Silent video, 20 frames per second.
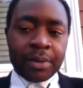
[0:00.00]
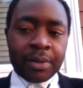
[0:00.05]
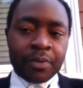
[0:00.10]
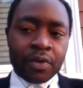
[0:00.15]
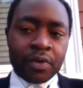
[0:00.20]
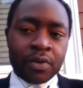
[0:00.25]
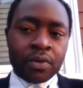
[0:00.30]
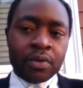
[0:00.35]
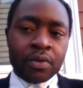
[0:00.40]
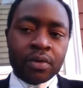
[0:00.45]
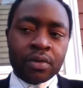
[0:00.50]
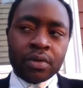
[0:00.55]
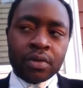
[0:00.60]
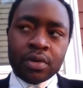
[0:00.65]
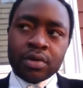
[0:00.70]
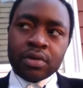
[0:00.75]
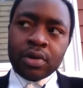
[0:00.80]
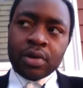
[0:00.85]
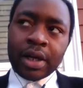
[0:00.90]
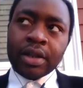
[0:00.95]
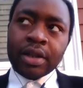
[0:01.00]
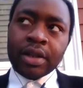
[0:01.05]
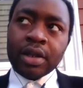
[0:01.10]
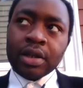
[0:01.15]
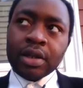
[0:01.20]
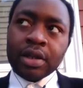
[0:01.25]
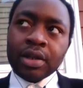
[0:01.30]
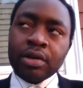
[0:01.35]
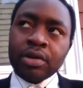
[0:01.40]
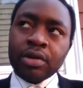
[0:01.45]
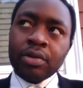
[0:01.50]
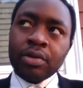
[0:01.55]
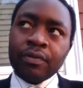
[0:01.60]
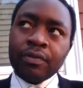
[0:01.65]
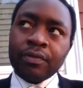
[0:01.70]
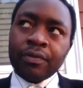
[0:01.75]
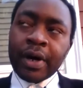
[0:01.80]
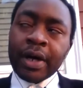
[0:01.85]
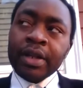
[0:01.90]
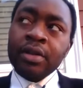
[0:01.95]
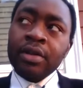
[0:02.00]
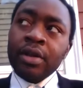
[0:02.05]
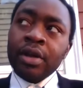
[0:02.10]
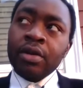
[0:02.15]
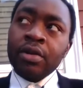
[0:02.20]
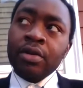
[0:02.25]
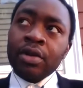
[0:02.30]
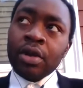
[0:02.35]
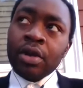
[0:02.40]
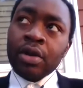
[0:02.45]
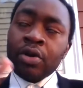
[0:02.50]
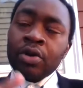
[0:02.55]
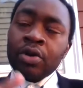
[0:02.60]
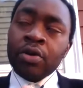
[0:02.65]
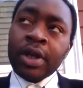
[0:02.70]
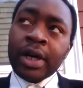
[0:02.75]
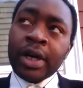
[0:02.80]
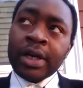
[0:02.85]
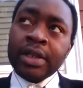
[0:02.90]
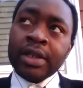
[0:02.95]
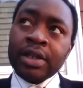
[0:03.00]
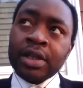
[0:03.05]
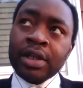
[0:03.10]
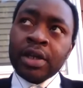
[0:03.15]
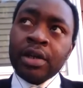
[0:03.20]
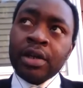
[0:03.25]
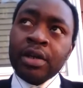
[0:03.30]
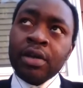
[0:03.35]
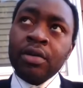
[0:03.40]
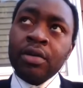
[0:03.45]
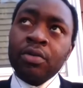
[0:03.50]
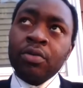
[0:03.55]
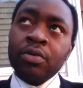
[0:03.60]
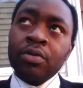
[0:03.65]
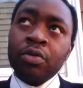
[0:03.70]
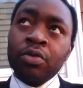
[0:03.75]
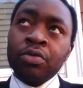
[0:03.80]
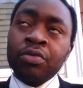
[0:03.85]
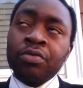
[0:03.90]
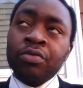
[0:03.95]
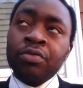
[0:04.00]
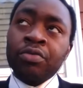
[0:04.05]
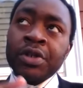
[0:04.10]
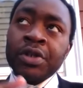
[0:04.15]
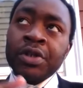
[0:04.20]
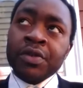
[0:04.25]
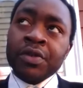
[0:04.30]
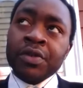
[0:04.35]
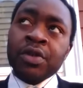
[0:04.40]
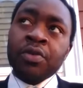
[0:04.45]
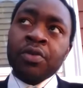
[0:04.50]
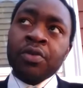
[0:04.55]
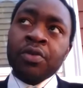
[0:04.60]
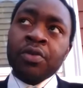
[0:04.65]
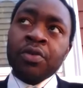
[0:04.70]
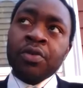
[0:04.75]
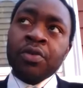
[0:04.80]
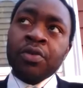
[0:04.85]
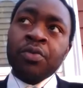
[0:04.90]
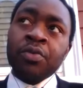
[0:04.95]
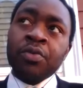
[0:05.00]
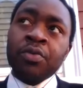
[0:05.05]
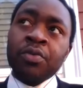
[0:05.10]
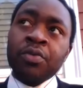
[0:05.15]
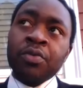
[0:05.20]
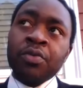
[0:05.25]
So I think finding a good idea would resonate with